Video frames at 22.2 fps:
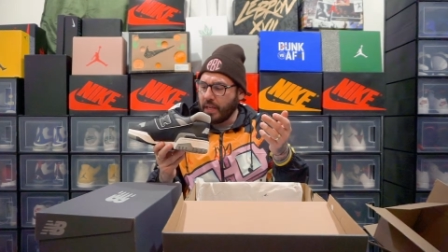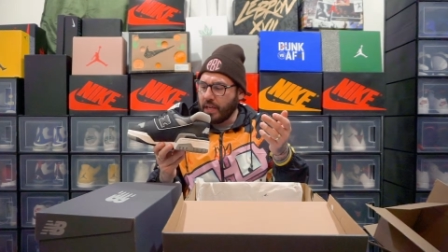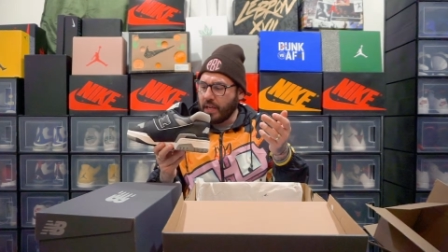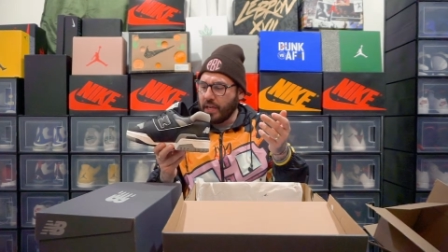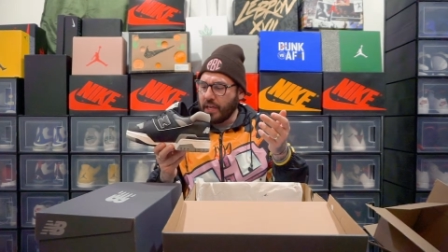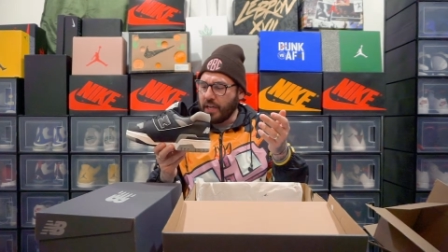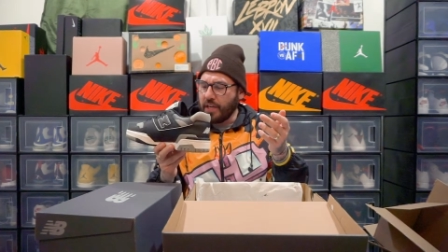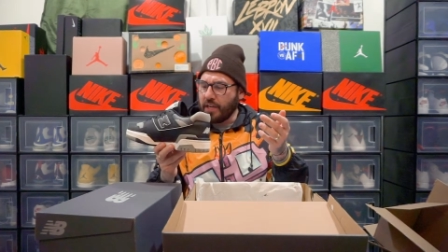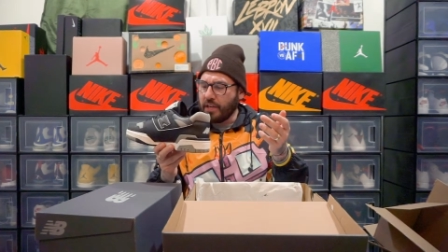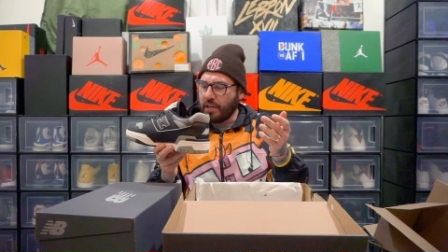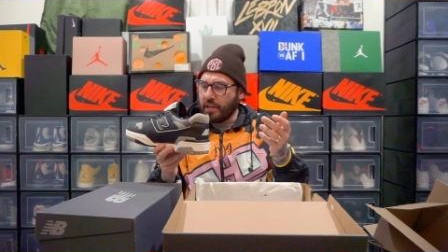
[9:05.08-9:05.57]

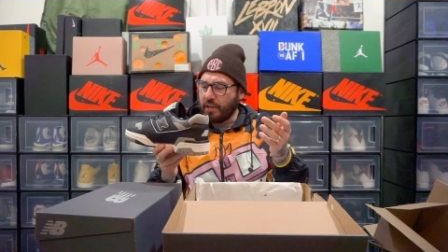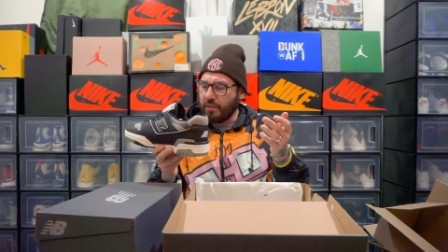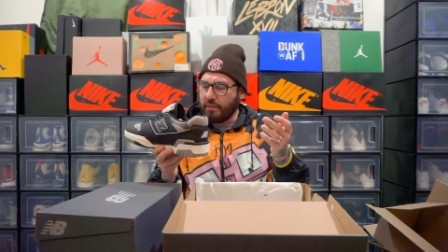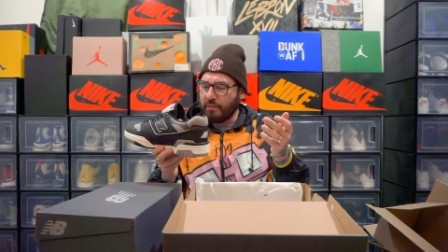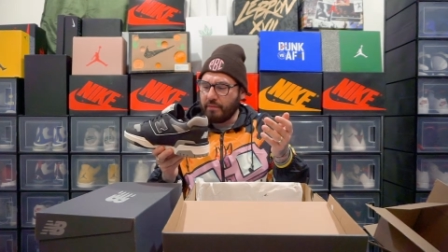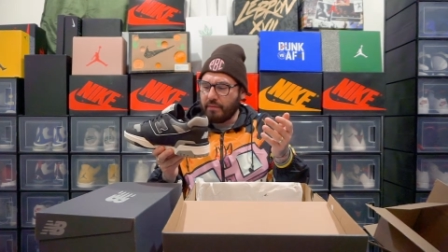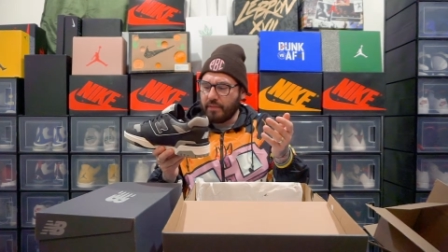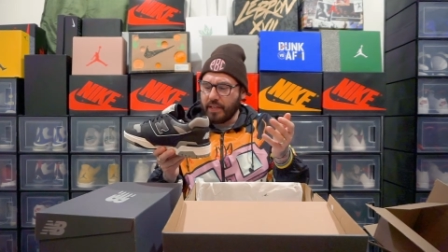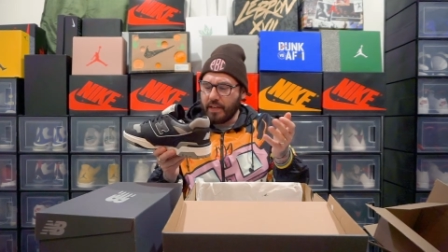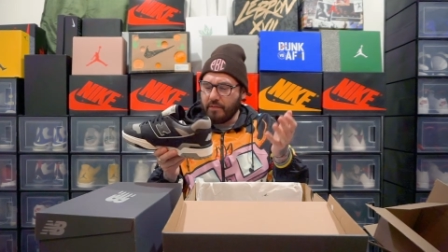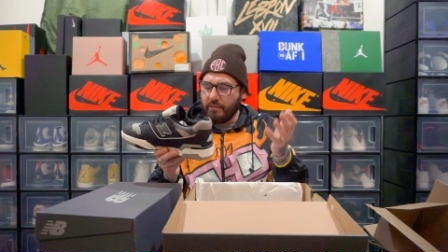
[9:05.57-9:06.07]
You know,
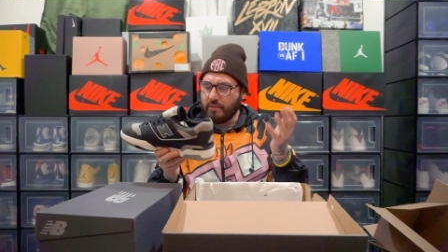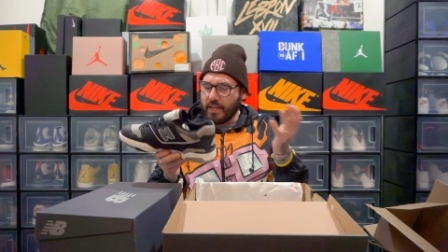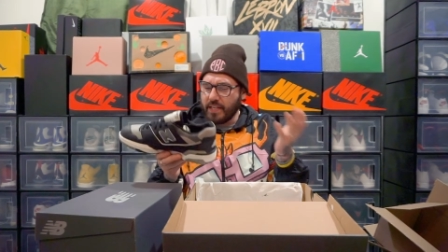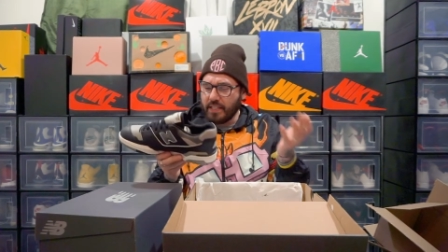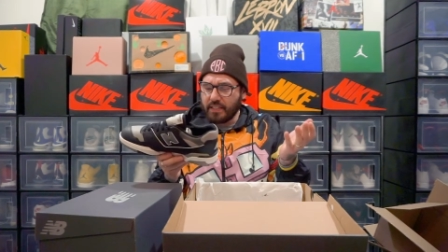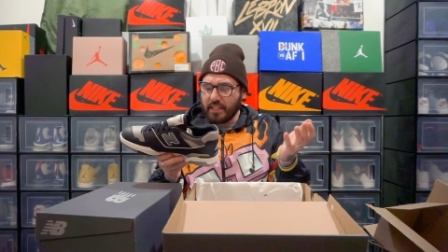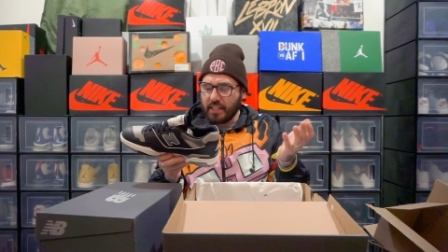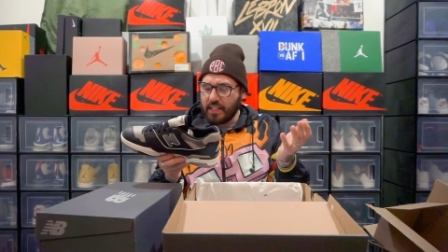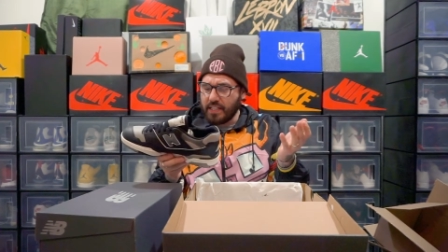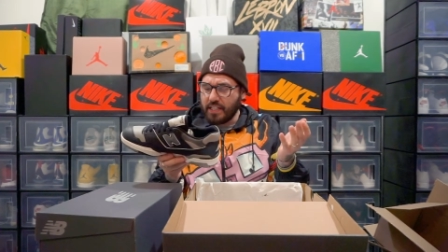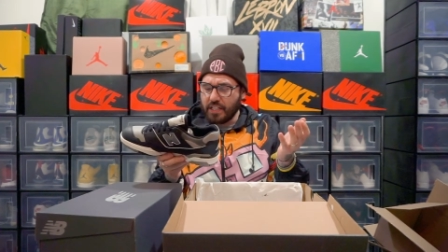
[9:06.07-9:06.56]
they
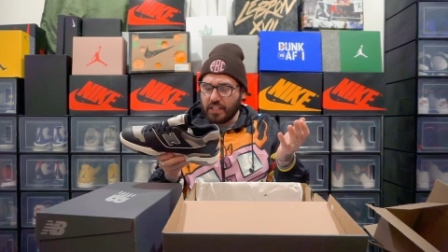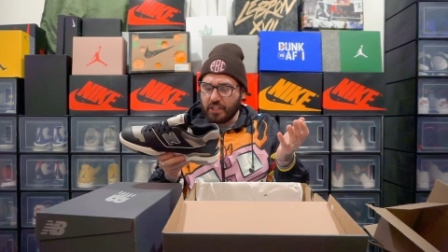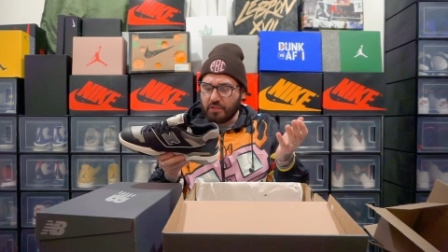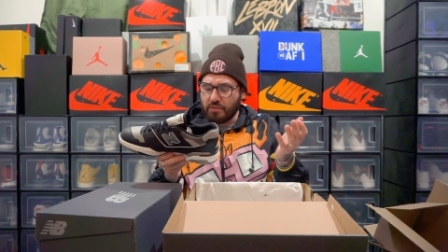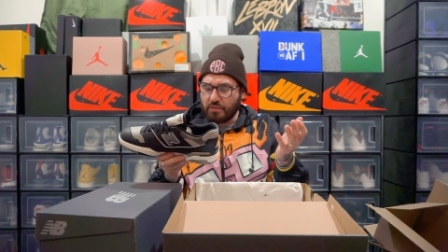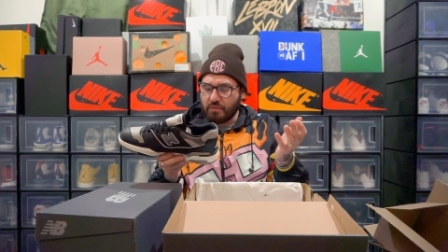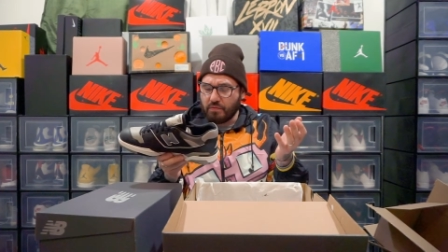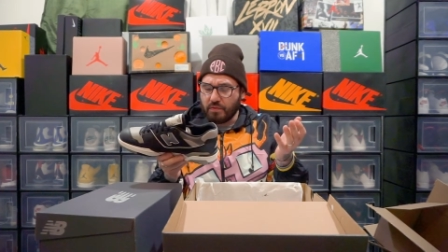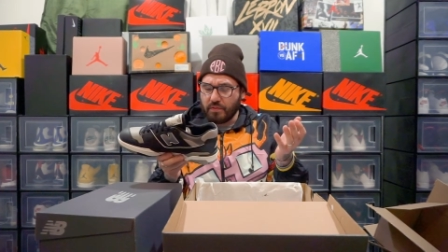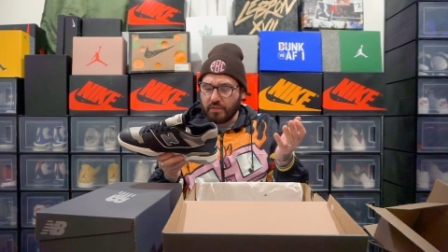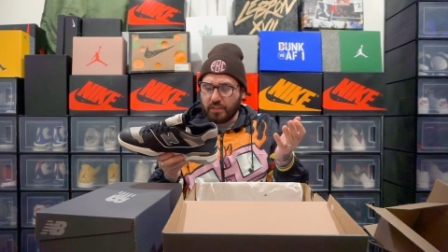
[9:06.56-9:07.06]
recently just
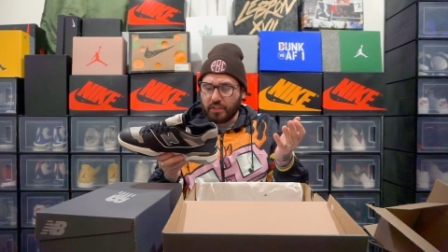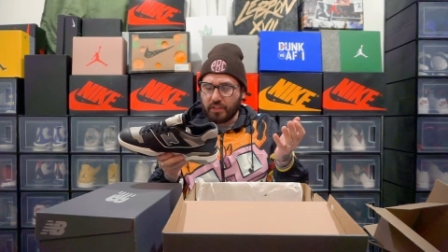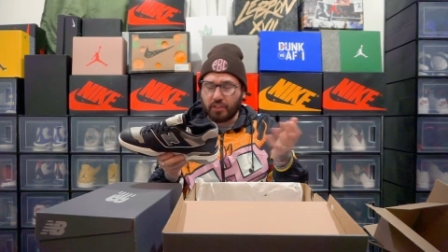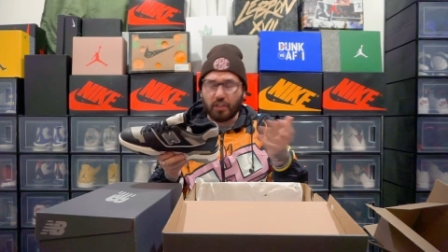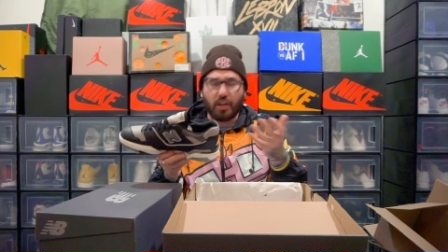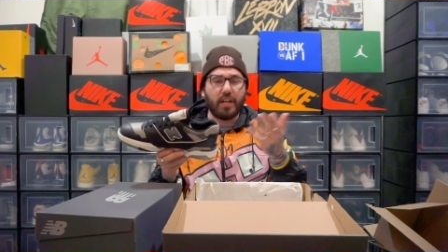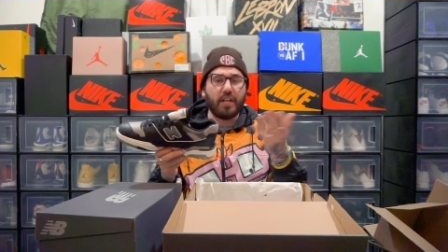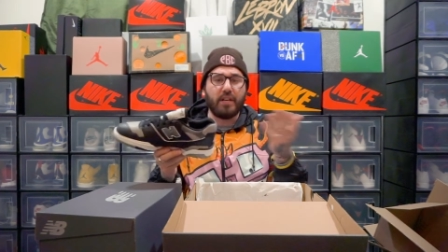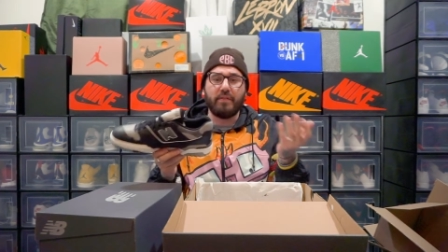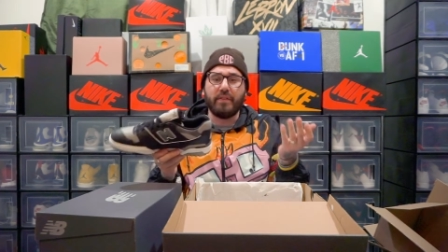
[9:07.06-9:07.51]
started